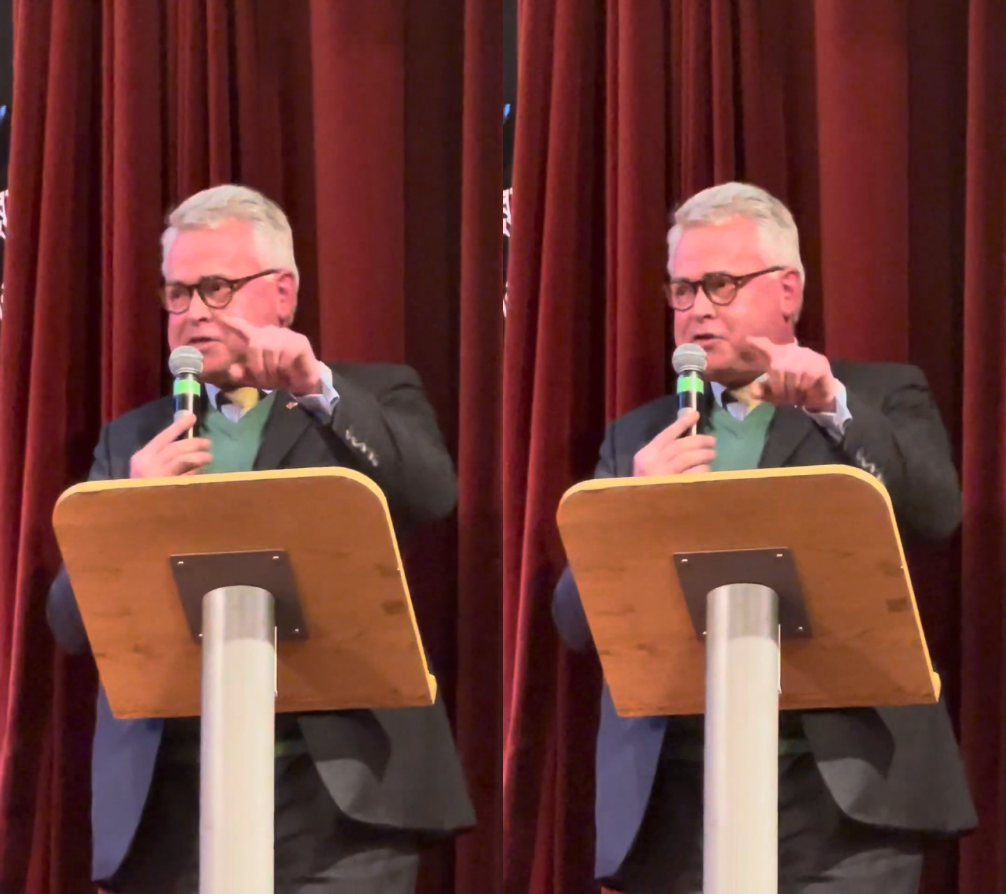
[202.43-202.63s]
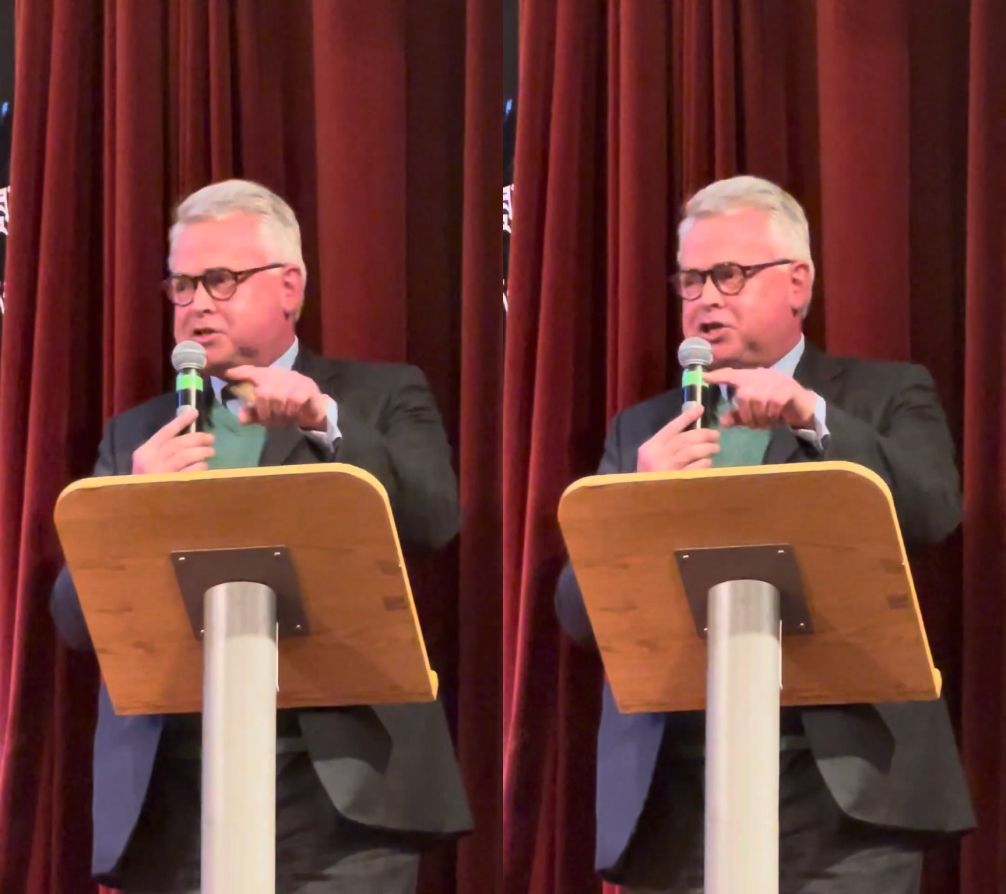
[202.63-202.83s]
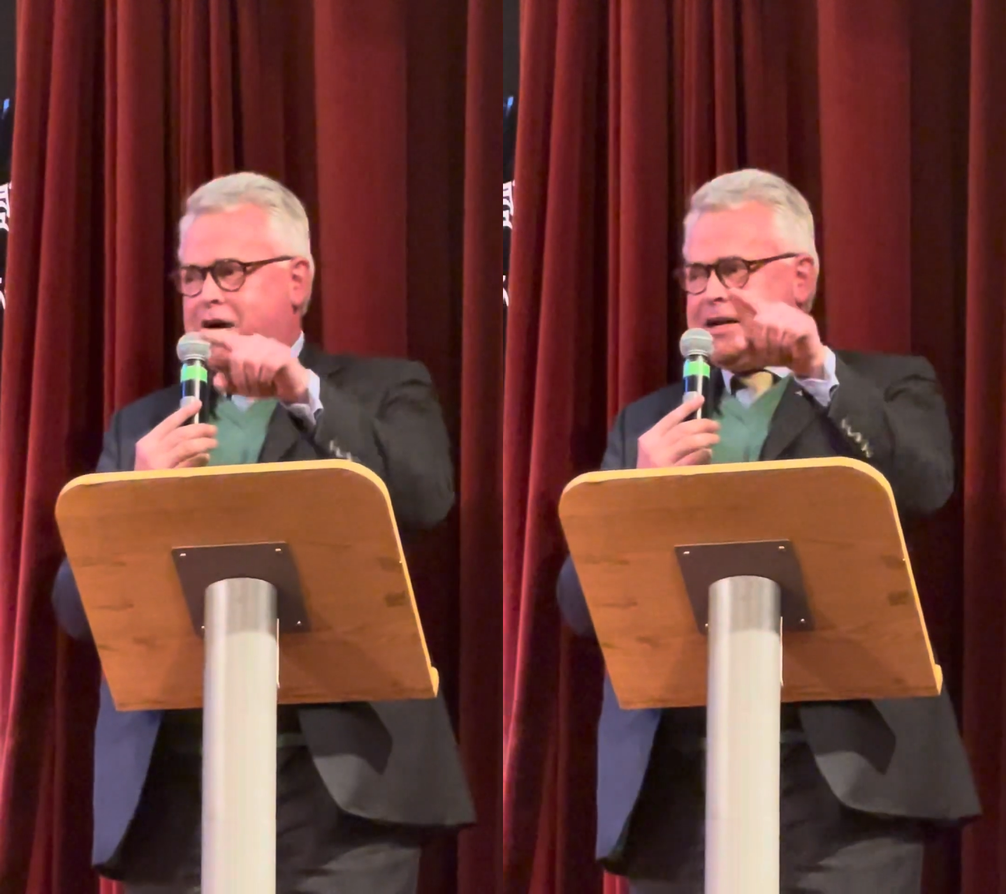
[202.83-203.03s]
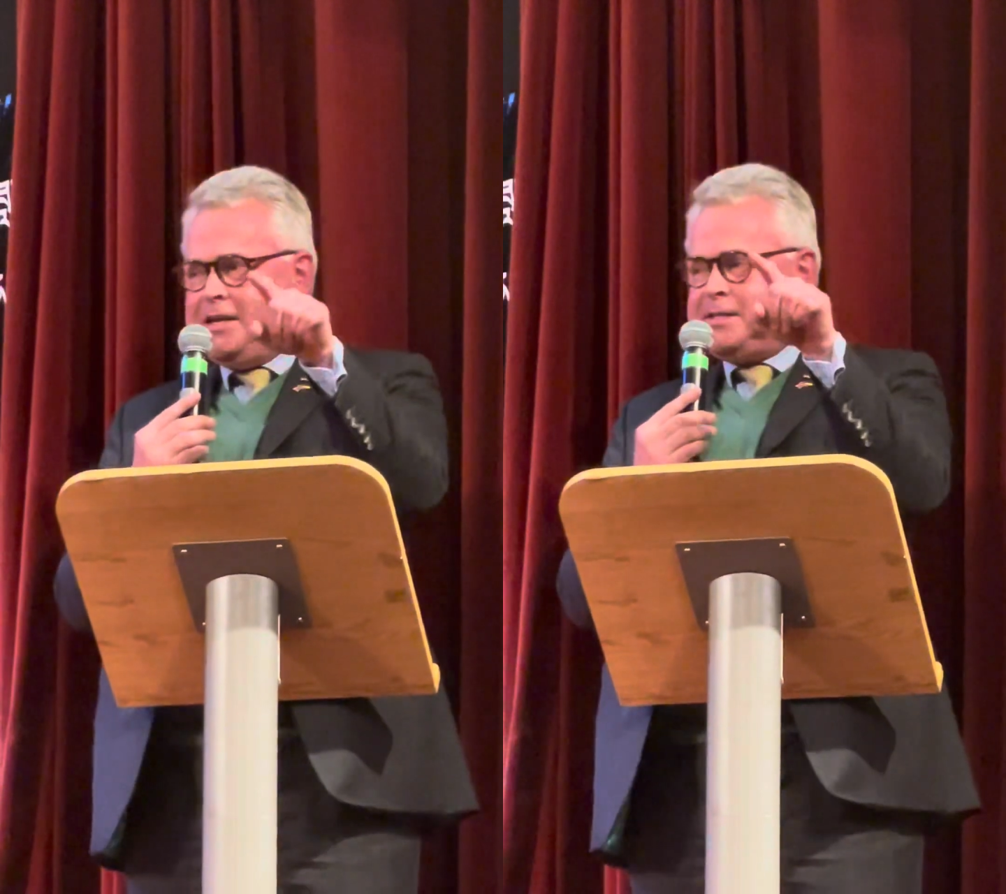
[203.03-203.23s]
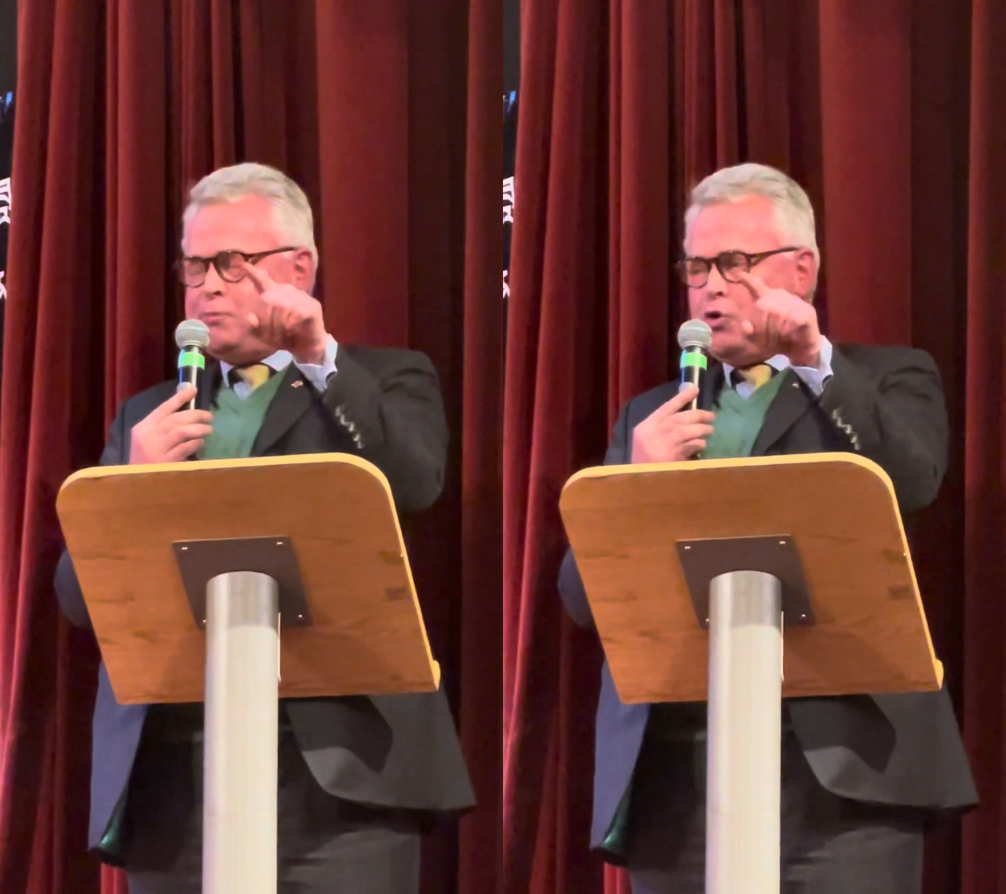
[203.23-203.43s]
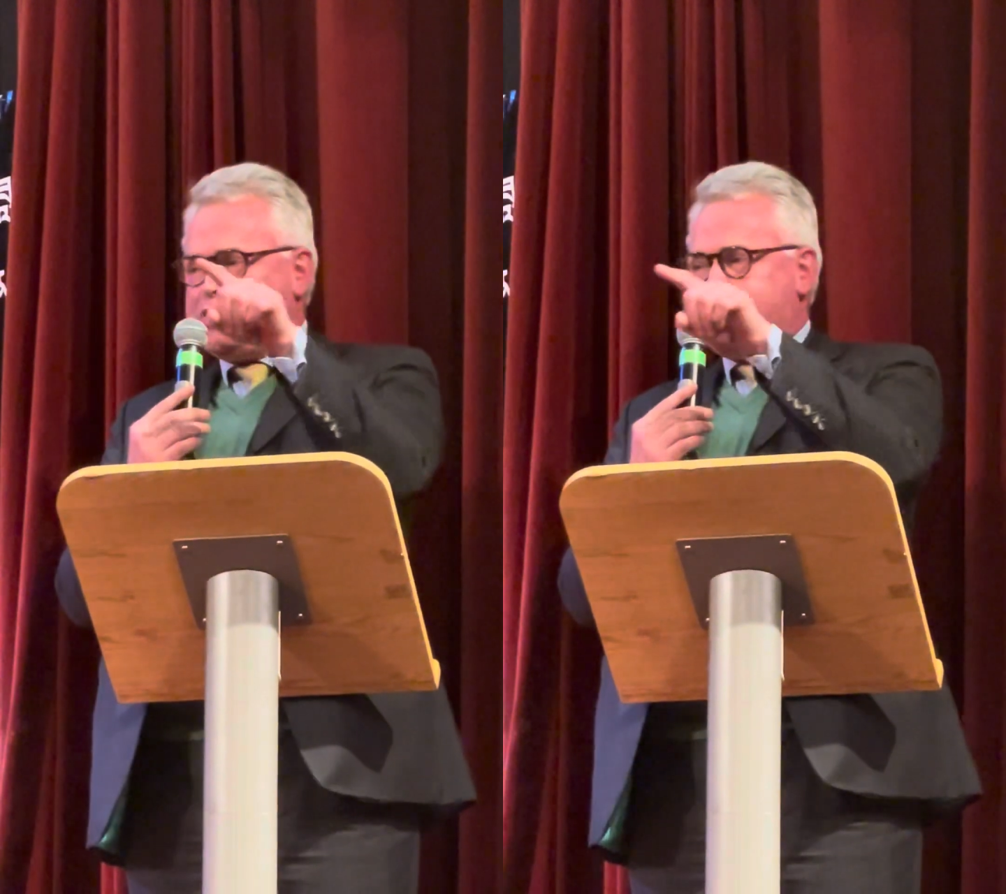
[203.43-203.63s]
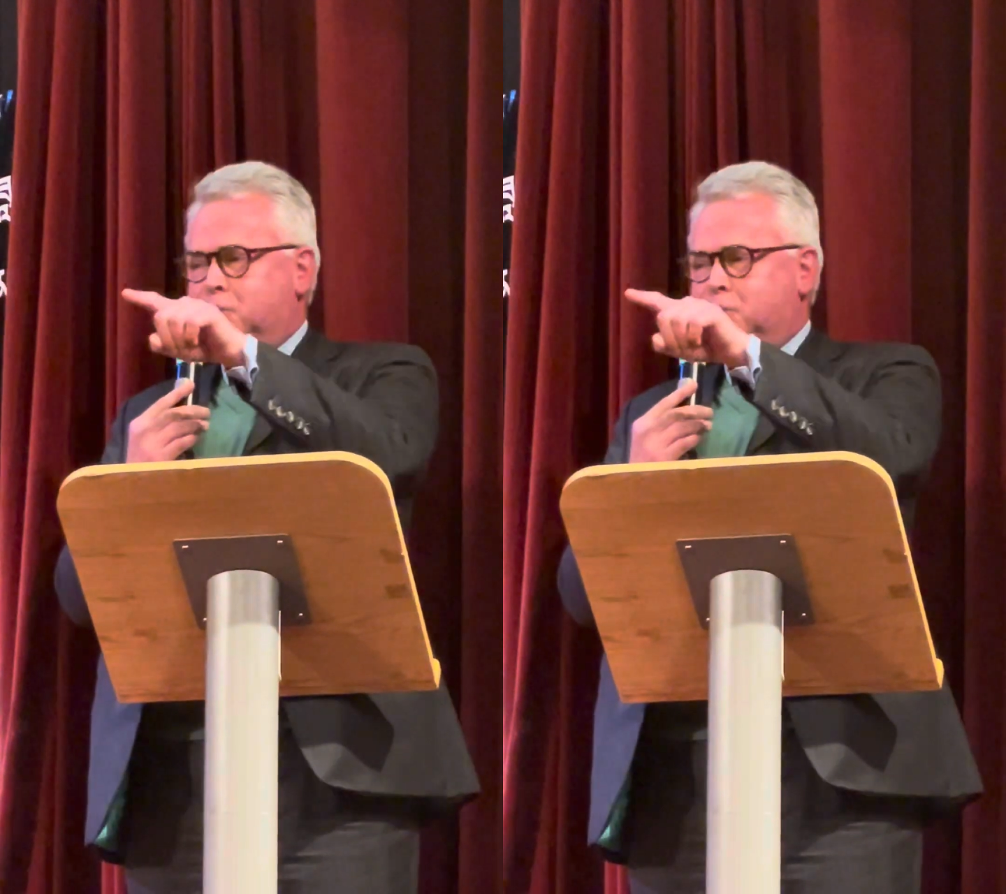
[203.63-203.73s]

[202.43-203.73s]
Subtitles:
to the Chinese border,